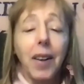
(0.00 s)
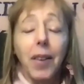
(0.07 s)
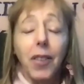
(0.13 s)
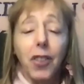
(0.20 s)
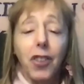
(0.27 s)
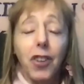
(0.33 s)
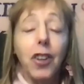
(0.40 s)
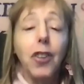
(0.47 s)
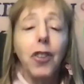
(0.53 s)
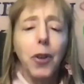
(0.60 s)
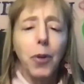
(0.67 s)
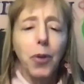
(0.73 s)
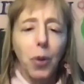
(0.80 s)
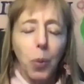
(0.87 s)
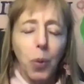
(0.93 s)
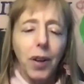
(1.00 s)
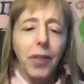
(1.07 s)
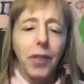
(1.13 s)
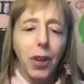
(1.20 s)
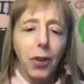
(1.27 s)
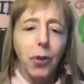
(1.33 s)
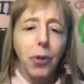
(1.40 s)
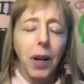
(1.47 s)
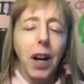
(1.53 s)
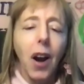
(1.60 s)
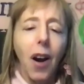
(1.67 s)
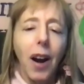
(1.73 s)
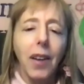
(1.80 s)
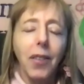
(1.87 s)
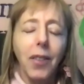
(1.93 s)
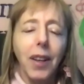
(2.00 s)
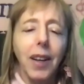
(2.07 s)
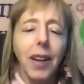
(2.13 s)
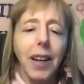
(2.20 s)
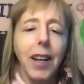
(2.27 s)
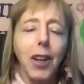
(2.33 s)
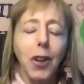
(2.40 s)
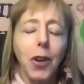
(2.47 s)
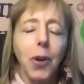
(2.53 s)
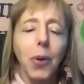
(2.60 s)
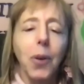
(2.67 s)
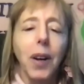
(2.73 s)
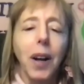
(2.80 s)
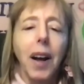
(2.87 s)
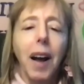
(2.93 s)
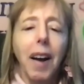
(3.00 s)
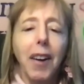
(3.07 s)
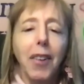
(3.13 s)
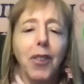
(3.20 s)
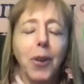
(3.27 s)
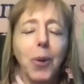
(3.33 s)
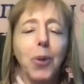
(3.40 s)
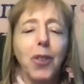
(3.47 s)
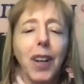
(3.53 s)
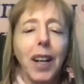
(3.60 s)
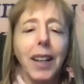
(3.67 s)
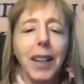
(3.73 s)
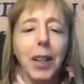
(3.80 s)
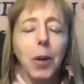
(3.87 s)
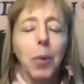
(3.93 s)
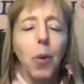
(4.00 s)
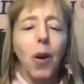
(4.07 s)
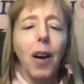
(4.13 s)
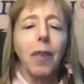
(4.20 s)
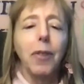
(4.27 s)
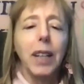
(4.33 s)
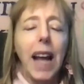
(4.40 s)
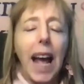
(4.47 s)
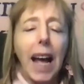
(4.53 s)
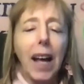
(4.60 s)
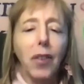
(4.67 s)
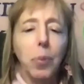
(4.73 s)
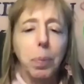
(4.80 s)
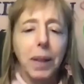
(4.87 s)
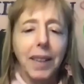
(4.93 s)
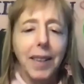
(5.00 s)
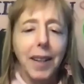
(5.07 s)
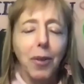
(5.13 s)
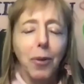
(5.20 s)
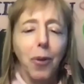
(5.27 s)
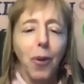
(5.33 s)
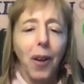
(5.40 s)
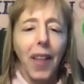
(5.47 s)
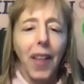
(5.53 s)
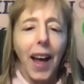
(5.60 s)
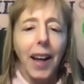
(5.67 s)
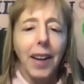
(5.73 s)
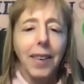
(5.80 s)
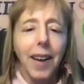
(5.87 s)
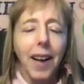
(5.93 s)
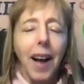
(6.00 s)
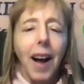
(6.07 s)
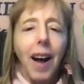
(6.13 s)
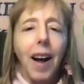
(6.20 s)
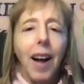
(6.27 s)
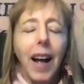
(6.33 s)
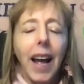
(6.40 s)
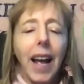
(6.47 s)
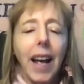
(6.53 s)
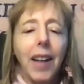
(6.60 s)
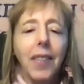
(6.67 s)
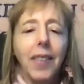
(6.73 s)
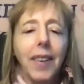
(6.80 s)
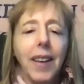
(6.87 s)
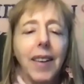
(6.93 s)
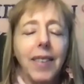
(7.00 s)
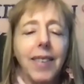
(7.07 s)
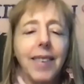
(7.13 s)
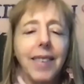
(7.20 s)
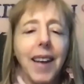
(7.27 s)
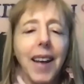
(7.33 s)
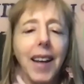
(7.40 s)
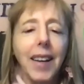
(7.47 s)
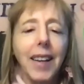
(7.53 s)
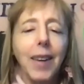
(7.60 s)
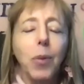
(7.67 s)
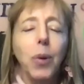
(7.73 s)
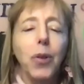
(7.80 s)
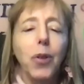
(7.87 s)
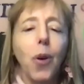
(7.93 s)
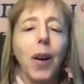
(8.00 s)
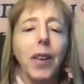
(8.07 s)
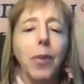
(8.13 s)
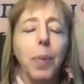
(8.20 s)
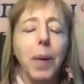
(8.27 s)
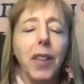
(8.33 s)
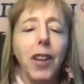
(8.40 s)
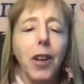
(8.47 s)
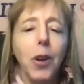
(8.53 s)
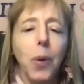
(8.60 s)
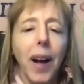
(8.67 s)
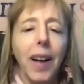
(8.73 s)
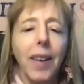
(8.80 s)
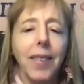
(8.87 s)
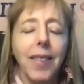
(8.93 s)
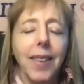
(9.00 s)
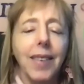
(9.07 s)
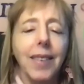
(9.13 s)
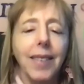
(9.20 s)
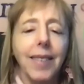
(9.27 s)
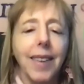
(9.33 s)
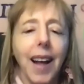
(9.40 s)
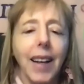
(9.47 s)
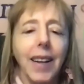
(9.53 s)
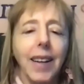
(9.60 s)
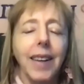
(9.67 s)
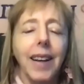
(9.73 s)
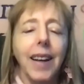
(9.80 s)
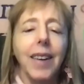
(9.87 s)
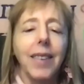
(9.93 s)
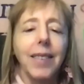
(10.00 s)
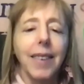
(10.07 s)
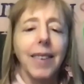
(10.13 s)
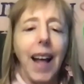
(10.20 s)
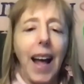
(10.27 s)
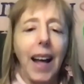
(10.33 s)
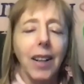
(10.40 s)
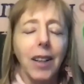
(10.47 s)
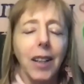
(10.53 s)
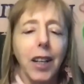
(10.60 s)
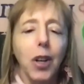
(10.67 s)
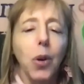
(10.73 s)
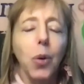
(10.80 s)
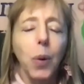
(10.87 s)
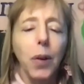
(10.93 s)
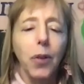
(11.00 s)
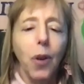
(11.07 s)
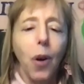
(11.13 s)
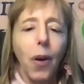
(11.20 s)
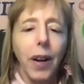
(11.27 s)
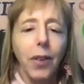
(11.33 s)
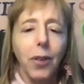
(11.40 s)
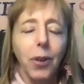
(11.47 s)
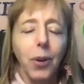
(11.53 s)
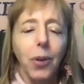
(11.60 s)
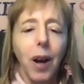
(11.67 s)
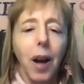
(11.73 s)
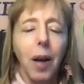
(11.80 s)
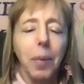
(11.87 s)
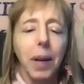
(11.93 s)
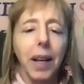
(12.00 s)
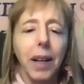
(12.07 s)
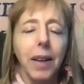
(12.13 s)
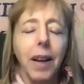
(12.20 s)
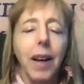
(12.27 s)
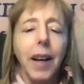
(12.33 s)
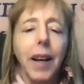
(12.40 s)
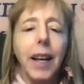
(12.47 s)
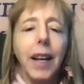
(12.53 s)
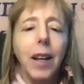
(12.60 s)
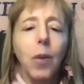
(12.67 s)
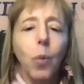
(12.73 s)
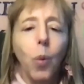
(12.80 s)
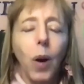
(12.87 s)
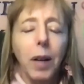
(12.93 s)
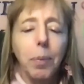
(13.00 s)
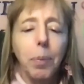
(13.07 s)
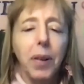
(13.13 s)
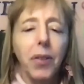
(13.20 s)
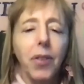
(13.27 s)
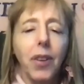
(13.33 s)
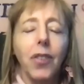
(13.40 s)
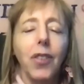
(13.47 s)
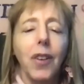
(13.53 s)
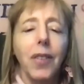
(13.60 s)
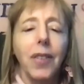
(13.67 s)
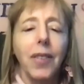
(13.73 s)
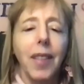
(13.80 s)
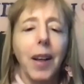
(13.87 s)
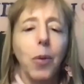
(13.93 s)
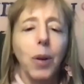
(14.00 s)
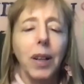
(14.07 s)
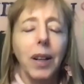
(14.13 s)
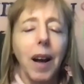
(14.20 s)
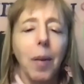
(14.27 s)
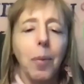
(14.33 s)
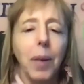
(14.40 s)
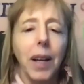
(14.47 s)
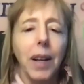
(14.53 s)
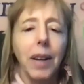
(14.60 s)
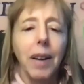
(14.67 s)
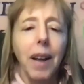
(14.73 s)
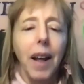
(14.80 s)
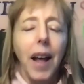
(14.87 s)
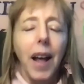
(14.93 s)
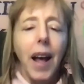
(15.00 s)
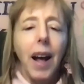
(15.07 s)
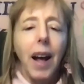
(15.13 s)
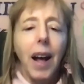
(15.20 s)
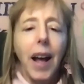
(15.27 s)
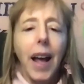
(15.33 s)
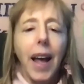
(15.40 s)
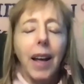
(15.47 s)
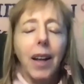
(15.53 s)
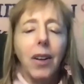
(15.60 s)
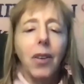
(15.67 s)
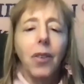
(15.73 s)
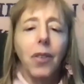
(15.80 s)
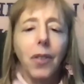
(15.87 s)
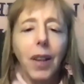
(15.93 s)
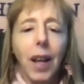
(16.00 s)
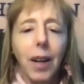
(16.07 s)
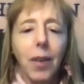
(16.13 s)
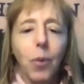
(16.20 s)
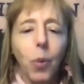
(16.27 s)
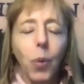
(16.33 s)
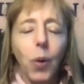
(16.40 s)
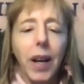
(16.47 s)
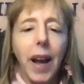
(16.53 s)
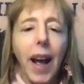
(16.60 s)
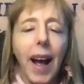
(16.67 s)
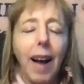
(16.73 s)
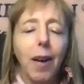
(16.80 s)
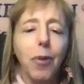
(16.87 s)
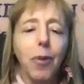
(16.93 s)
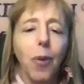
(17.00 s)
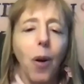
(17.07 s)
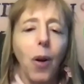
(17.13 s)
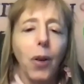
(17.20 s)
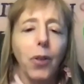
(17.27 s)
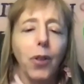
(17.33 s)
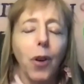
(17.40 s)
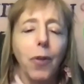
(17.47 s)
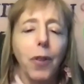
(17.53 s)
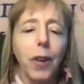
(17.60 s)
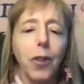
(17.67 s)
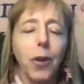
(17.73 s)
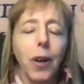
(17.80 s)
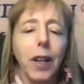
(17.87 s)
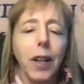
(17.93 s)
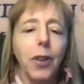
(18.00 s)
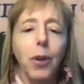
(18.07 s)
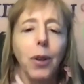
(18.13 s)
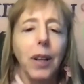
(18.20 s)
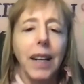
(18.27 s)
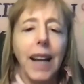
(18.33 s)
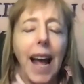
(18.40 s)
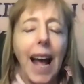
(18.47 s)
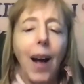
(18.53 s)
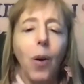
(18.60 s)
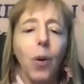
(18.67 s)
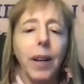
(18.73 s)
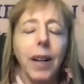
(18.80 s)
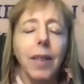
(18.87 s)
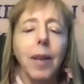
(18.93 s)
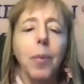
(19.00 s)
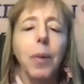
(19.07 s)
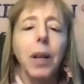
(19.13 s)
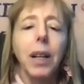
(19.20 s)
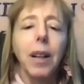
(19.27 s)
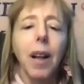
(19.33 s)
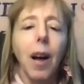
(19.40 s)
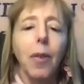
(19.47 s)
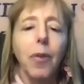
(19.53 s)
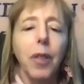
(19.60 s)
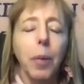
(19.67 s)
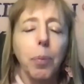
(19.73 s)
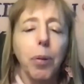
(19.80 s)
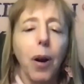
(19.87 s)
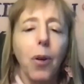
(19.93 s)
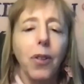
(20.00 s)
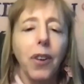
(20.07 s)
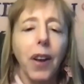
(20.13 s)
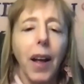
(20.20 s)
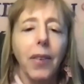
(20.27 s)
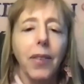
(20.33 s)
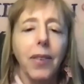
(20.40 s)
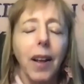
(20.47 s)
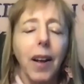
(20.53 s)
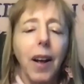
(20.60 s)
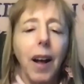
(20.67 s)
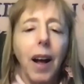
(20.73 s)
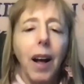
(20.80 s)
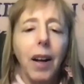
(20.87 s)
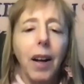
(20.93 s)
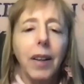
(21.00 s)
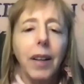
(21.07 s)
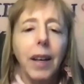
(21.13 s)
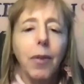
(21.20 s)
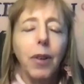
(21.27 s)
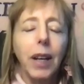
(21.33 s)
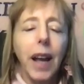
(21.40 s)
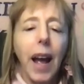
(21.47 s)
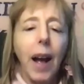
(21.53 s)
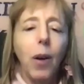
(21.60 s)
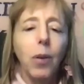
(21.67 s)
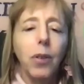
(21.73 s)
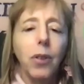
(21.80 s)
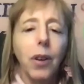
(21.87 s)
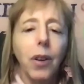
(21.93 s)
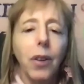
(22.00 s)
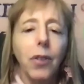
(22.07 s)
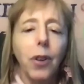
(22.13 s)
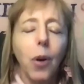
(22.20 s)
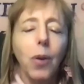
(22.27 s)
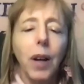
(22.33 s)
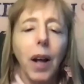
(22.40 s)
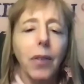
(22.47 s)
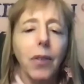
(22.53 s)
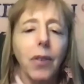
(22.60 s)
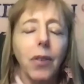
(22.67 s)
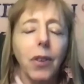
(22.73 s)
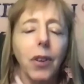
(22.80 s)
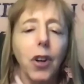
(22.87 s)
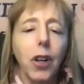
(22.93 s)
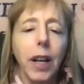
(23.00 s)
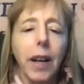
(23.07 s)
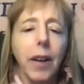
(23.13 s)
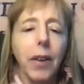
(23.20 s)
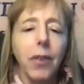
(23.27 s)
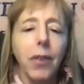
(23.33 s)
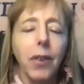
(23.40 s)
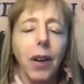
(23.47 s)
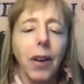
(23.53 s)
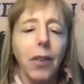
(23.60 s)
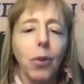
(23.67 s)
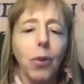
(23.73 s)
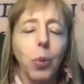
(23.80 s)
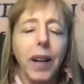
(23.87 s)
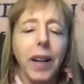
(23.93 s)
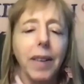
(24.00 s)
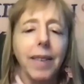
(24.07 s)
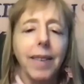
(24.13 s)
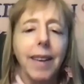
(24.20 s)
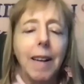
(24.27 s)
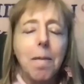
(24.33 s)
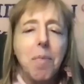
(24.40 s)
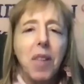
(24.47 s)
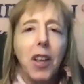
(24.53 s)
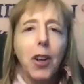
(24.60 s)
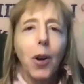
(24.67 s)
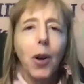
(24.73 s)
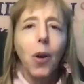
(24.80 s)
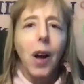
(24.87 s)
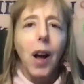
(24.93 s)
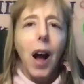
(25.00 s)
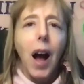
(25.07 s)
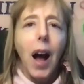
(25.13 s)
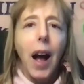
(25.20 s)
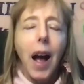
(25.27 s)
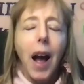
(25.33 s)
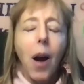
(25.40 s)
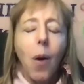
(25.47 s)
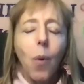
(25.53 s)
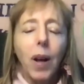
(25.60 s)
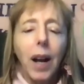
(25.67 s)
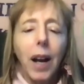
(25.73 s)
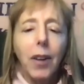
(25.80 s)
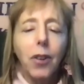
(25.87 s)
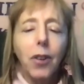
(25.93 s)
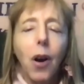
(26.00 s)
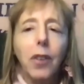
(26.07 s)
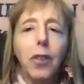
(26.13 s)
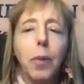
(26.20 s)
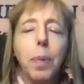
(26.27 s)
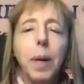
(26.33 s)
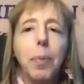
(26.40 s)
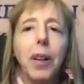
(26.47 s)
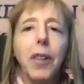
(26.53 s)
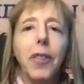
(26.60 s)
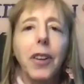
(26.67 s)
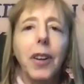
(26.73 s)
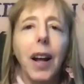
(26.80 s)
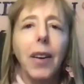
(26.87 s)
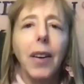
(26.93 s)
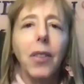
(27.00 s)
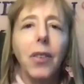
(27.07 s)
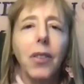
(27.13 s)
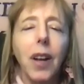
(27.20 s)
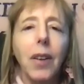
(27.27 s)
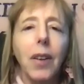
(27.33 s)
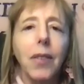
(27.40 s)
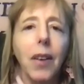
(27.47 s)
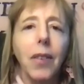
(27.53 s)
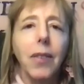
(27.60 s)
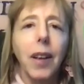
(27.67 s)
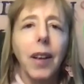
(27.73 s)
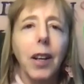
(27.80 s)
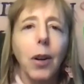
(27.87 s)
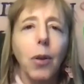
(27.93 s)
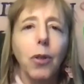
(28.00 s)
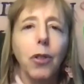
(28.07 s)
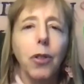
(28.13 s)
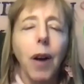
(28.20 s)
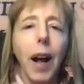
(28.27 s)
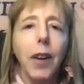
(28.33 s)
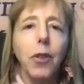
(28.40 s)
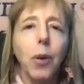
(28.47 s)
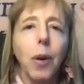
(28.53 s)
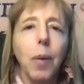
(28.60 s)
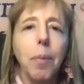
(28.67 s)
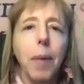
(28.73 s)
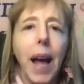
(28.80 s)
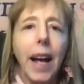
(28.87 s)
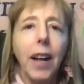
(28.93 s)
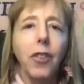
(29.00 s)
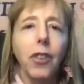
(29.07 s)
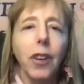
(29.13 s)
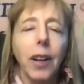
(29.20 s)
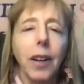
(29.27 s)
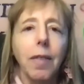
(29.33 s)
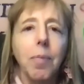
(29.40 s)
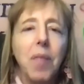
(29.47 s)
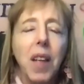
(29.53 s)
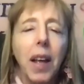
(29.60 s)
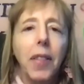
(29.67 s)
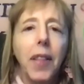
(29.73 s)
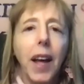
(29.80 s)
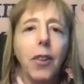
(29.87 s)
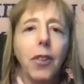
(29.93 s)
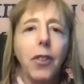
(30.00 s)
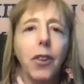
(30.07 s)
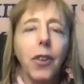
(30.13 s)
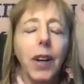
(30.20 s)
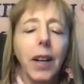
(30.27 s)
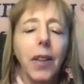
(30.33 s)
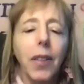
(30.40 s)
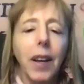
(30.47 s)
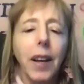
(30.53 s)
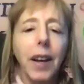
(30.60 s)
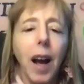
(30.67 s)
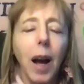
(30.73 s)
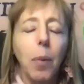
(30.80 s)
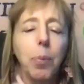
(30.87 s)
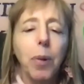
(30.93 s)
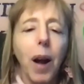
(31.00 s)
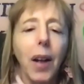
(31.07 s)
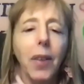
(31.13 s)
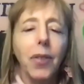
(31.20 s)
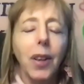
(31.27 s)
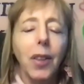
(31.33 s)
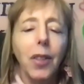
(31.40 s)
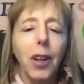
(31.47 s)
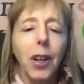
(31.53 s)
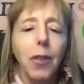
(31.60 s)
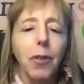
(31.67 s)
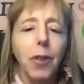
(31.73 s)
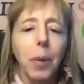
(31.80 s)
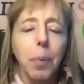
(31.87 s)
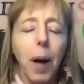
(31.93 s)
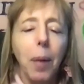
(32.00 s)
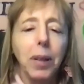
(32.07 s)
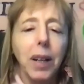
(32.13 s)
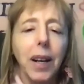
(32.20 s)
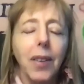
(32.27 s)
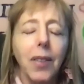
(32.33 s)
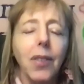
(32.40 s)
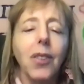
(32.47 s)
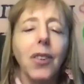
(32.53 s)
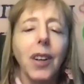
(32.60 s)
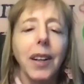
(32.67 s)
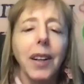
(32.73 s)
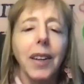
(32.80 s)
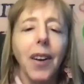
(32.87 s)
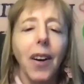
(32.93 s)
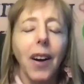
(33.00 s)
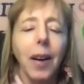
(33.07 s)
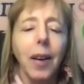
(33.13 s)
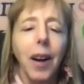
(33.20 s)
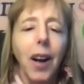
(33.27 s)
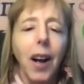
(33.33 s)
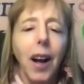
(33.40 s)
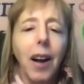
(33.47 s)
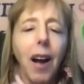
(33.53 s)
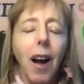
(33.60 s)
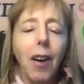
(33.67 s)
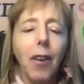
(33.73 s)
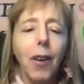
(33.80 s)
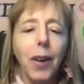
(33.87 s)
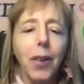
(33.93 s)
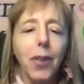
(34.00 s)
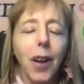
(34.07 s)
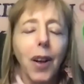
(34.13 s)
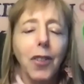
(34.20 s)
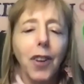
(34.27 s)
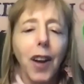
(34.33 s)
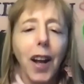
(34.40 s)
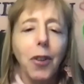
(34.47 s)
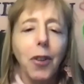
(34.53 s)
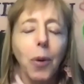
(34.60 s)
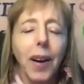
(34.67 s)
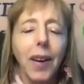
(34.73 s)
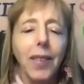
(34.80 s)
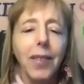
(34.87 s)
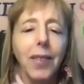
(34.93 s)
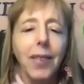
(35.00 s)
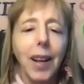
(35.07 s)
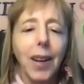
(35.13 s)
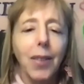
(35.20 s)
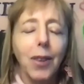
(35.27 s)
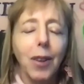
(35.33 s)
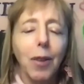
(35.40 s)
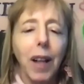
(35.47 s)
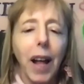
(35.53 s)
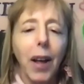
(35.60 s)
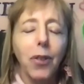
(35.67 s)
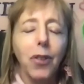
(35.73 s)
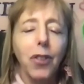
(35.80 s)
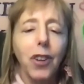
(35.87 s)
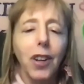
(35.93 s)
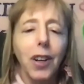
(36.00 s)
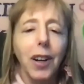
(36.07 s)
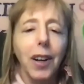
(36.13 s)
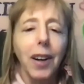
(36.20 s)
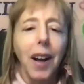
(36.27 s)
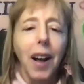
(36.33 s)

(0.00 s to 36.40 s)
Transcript: she didn't use the word disregard the EU. She used a little more of an expletive for that. And instead, it was going to be the US that decided exactly who is going to come in what positions they would come in. And then we have also Victoria Nuland out in the middle of the protests, giving out donuts or cookies, sweets. When I talk to people in the United States, I say, try to imagine that during the uprising the Republicans did in our Congress on January 6th of last year,